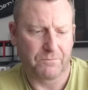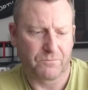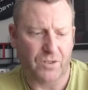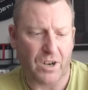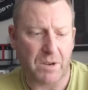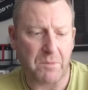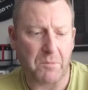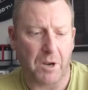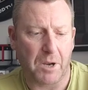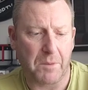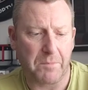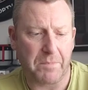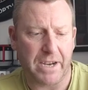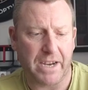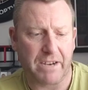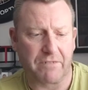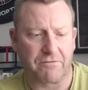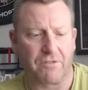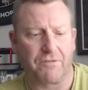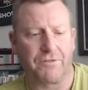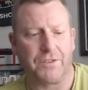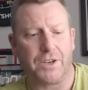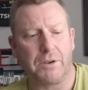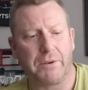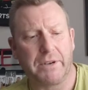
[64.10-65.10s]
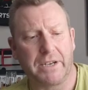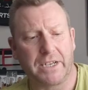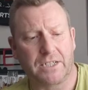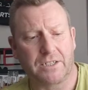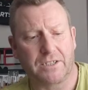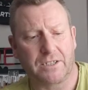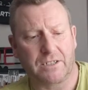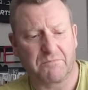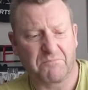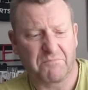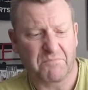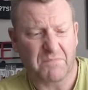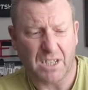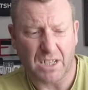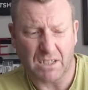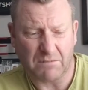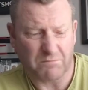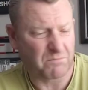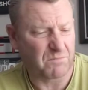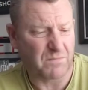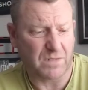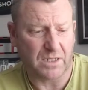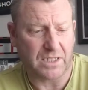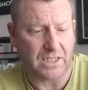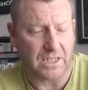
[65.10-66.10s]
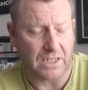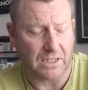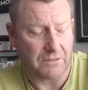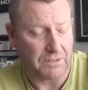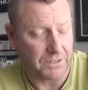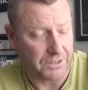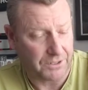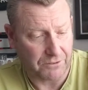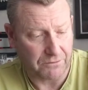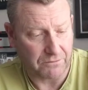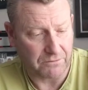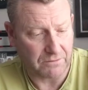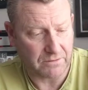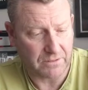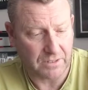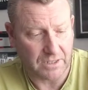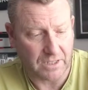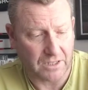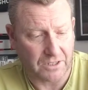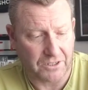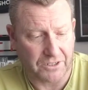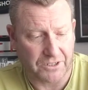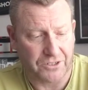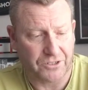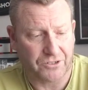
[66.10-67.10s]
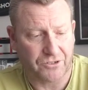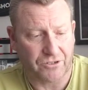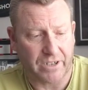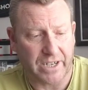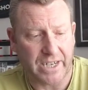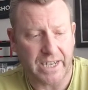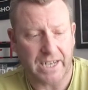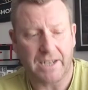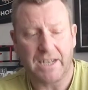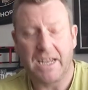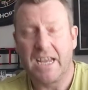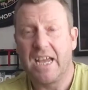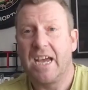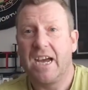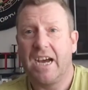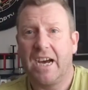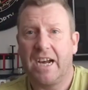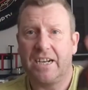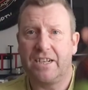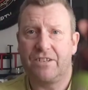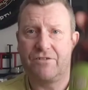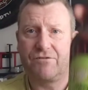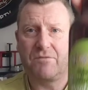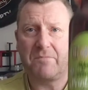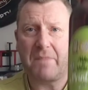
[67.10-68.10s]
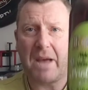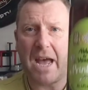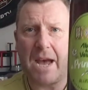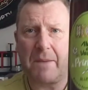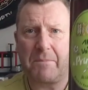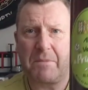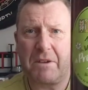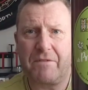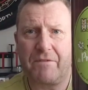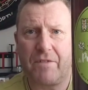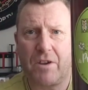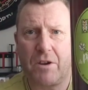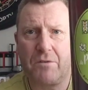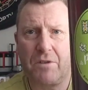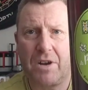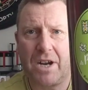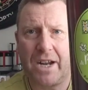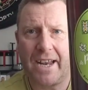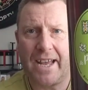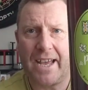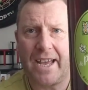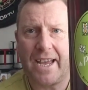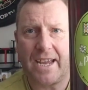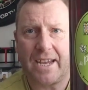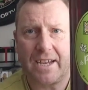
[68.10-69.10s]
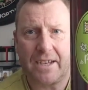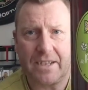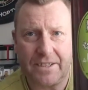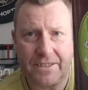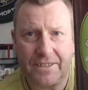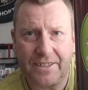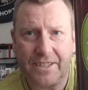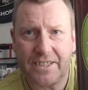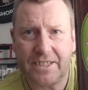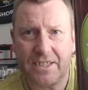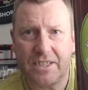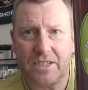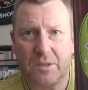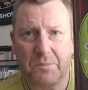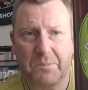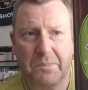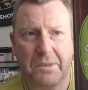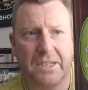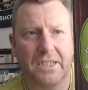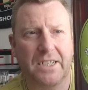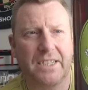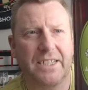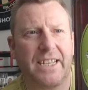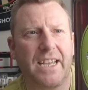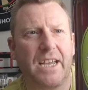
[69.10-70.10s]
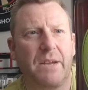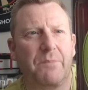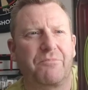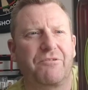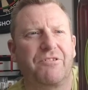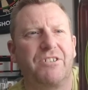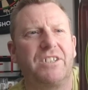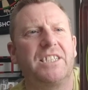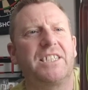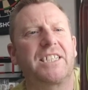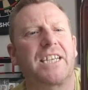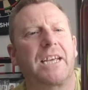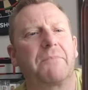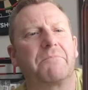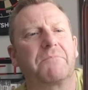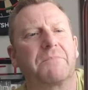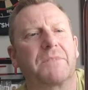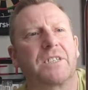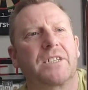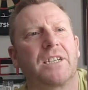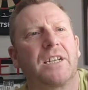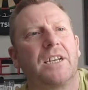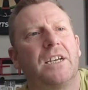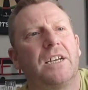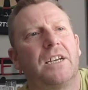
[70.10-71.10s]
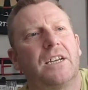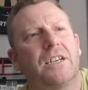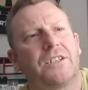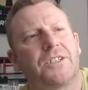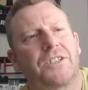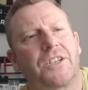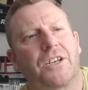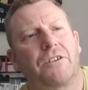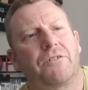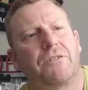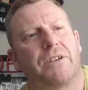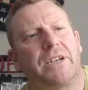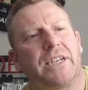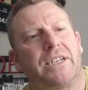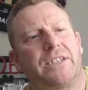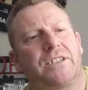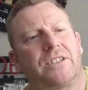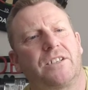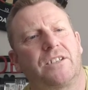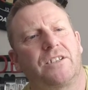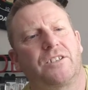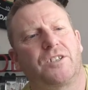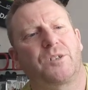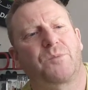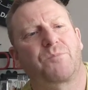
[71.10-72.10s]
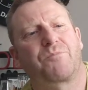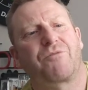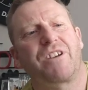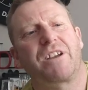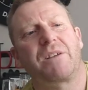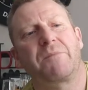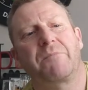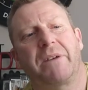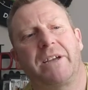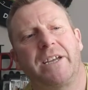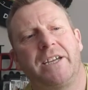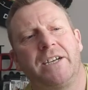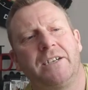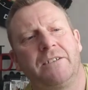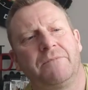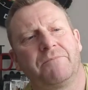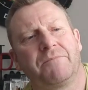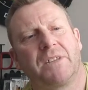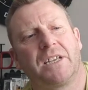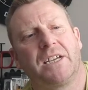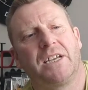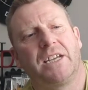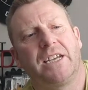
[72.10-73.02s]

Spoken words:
Rate My Beer review it, because, you know, I thought I've got to try it. And it's from Abbey Vauclair, and this is a bottle of their Printemps. So it's a spring beer.